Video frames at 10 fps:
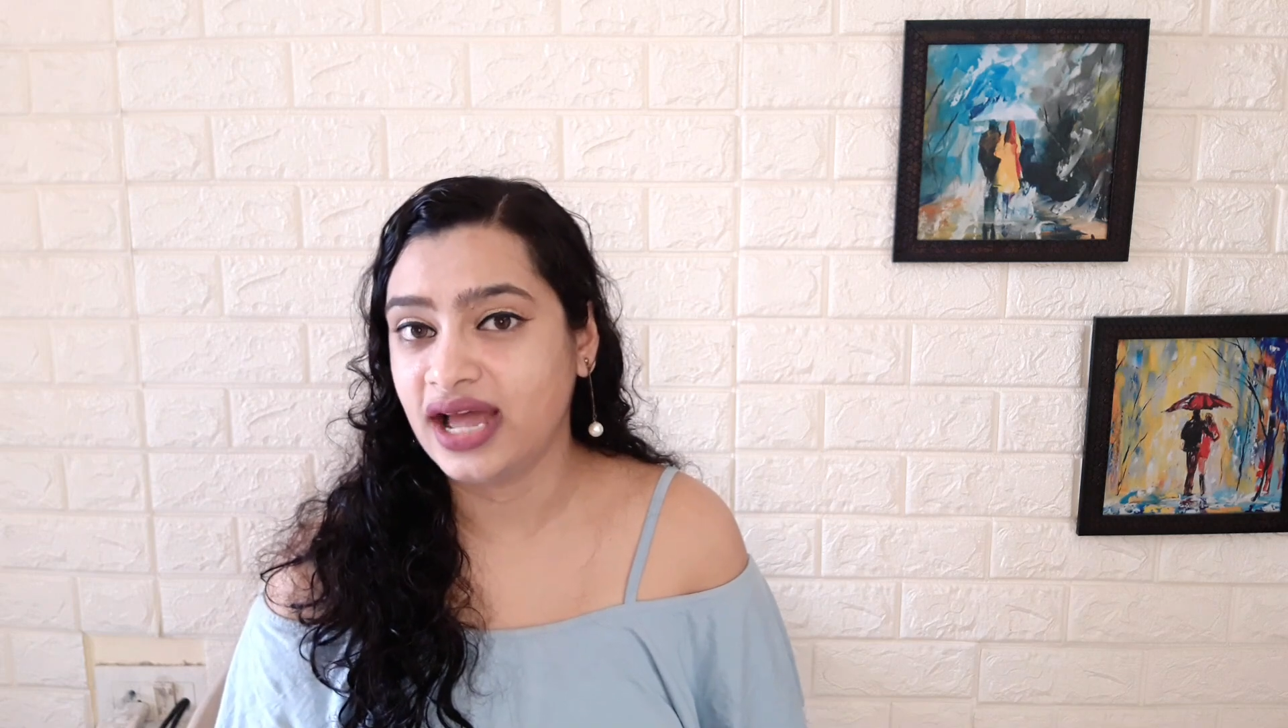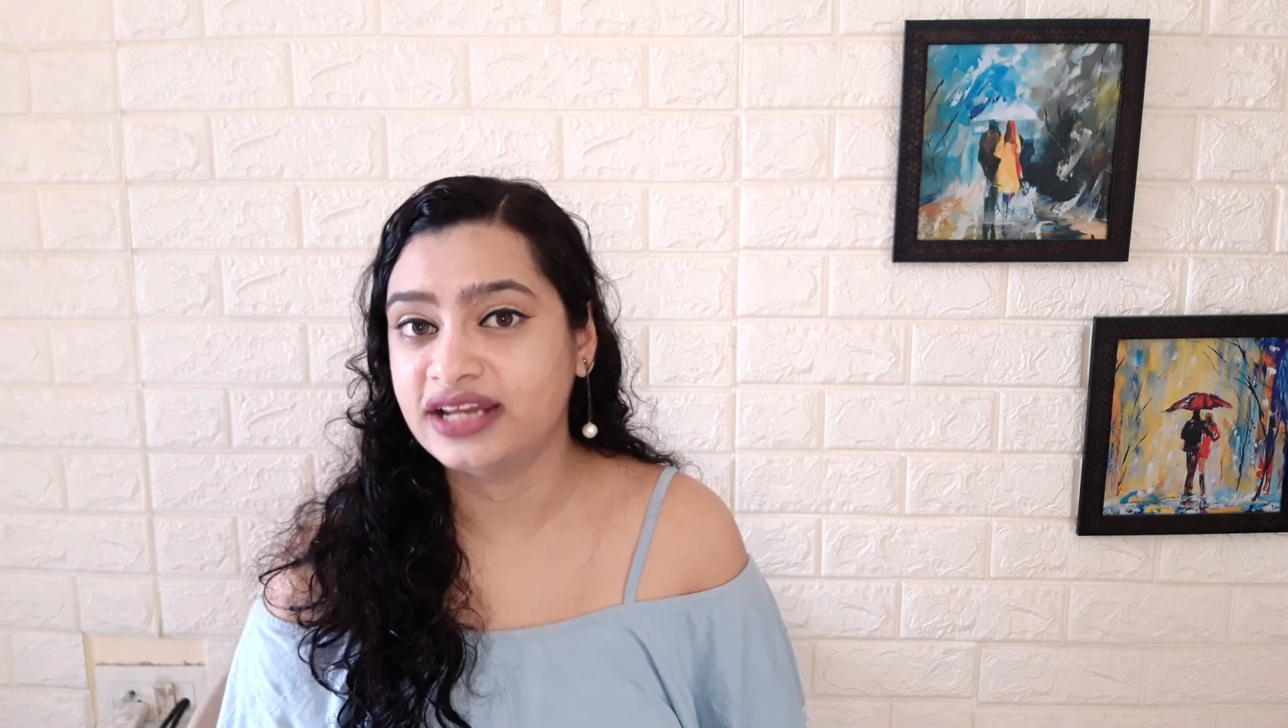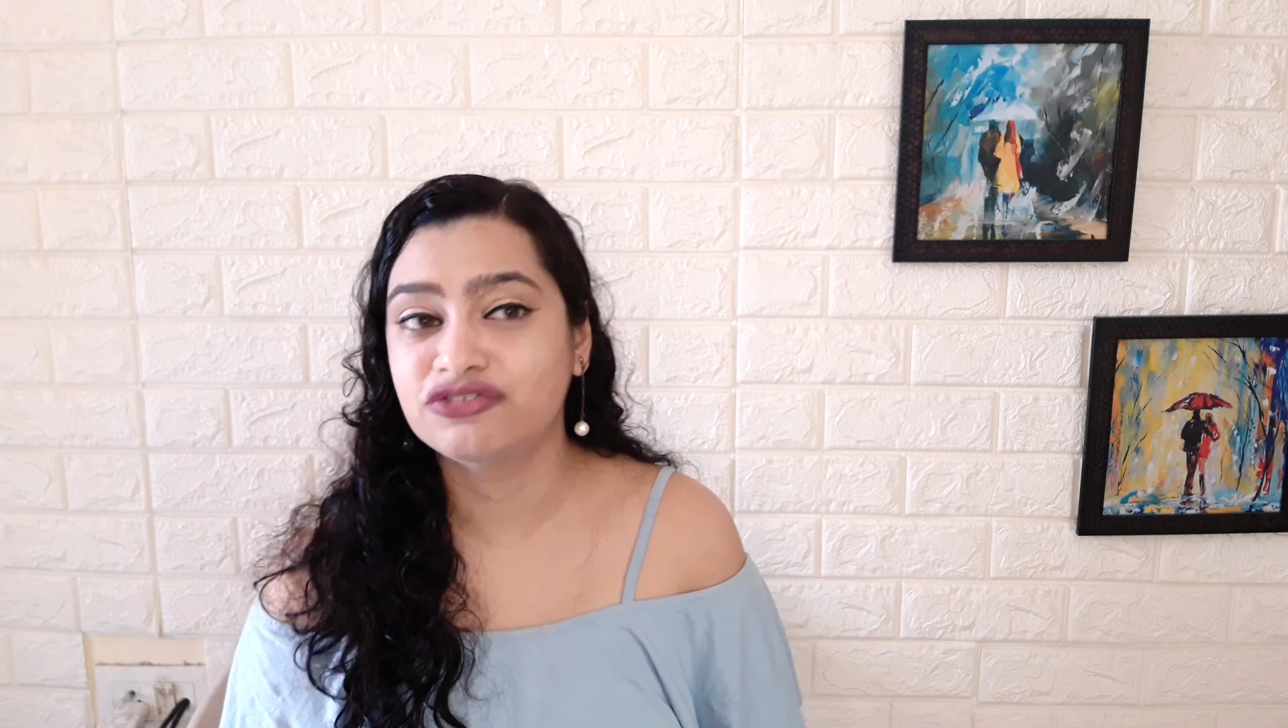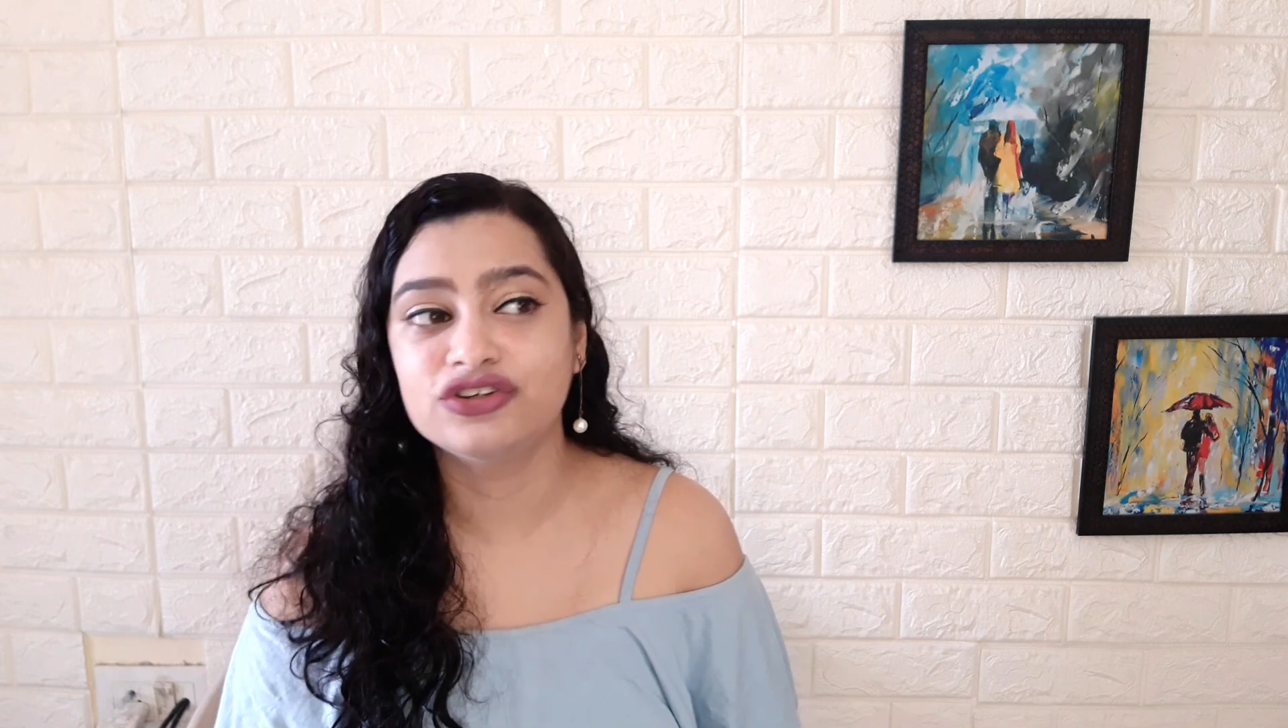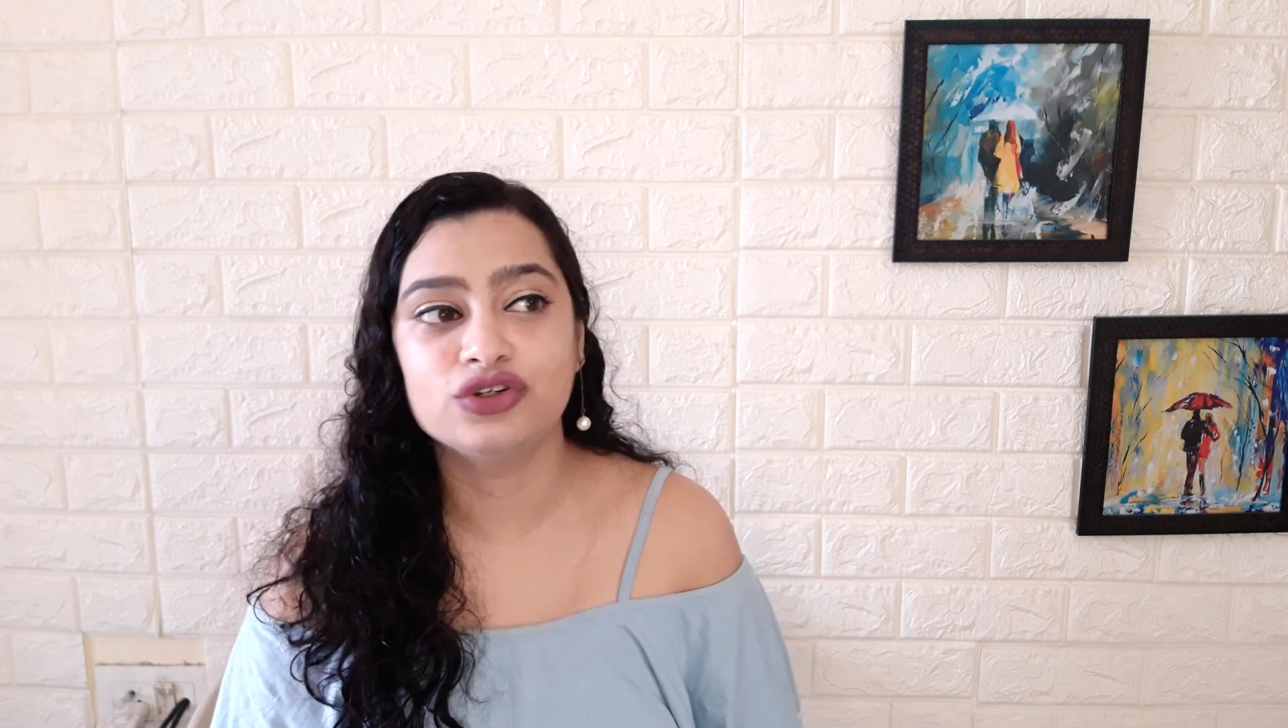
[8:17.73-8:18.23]

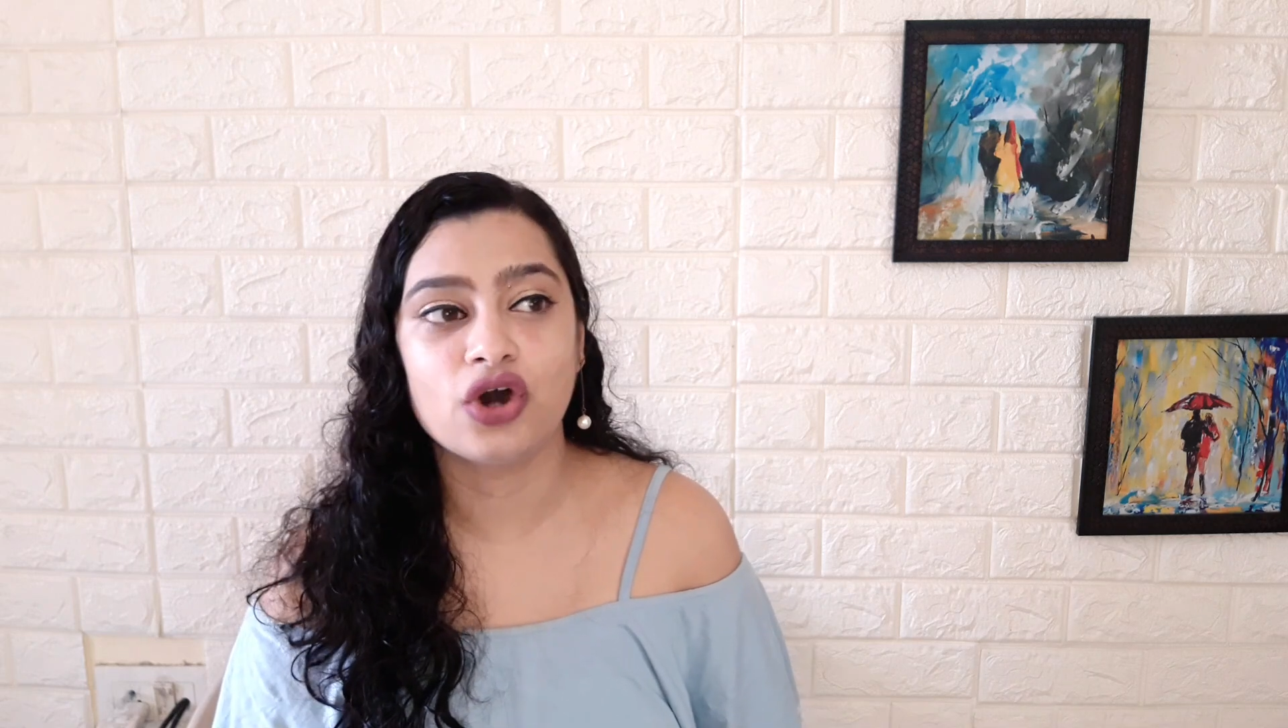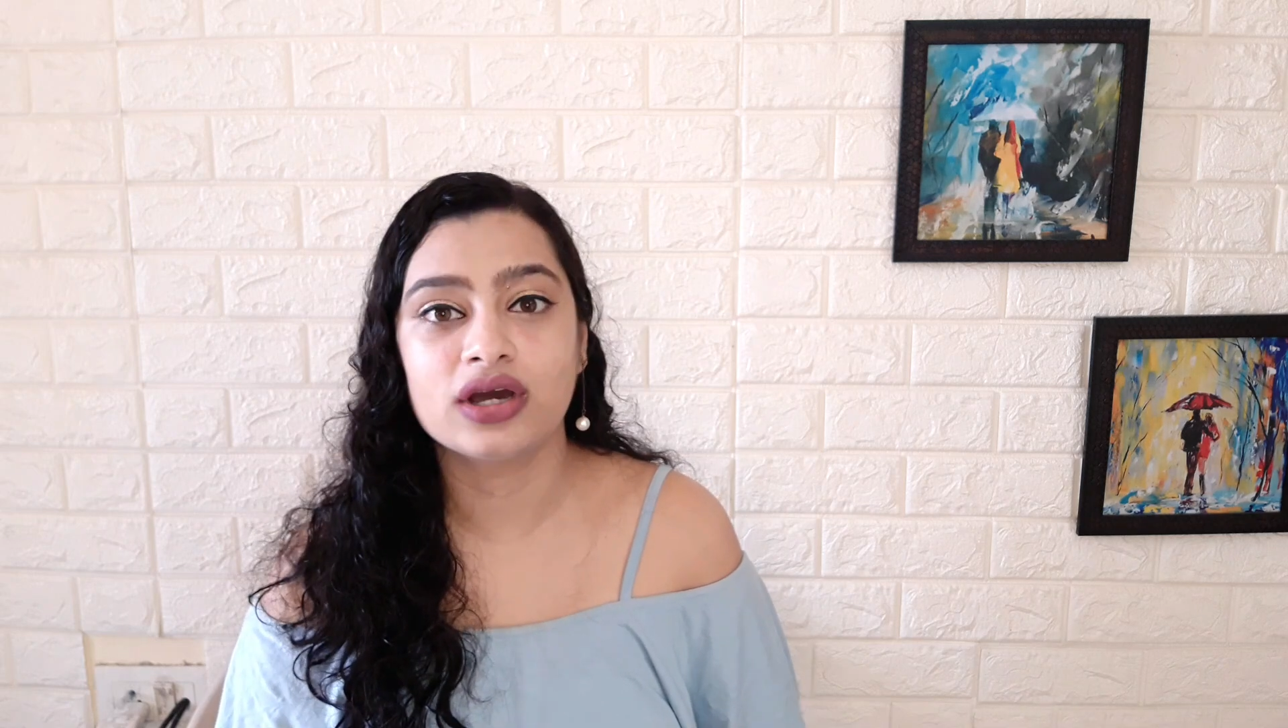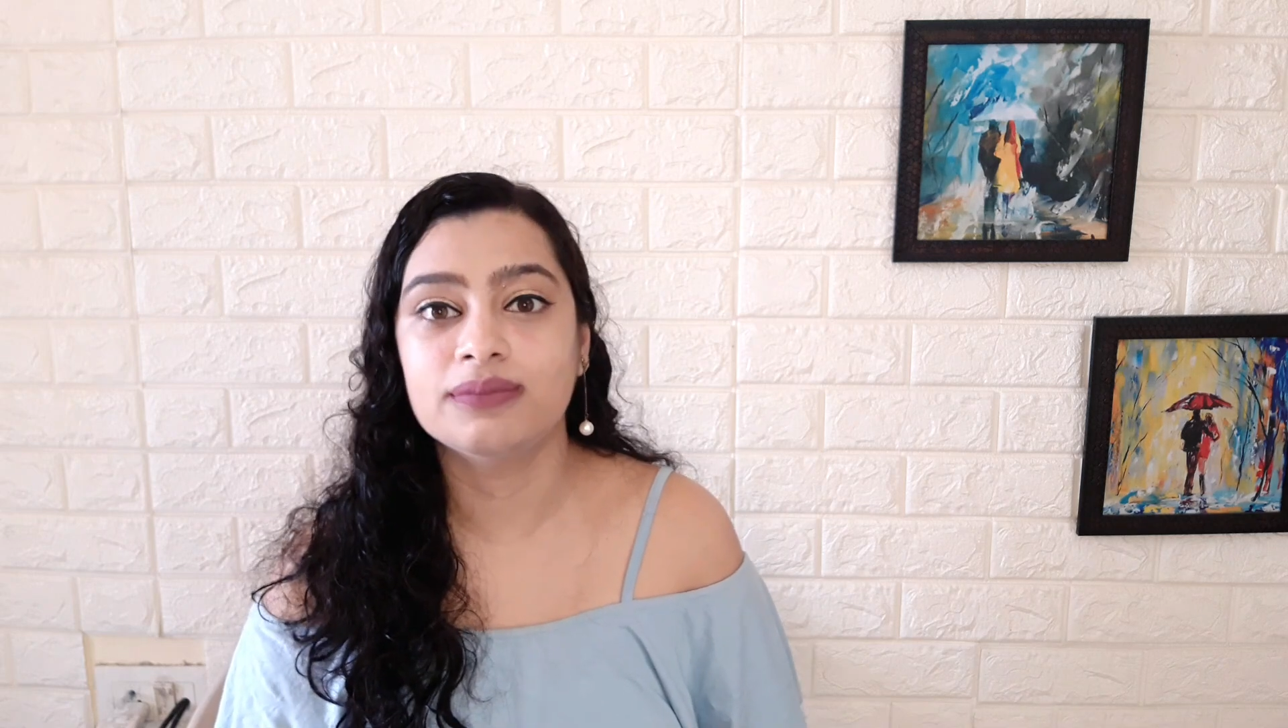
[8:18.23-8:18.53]
And if you talk